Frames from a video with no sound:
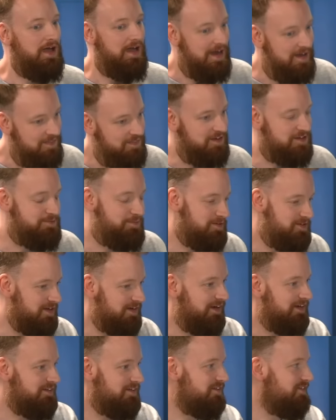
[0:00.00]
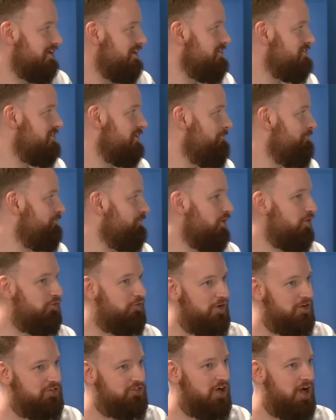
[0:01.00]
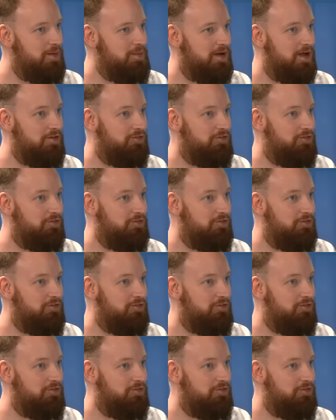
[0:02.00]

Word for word: In this particular season, the first time in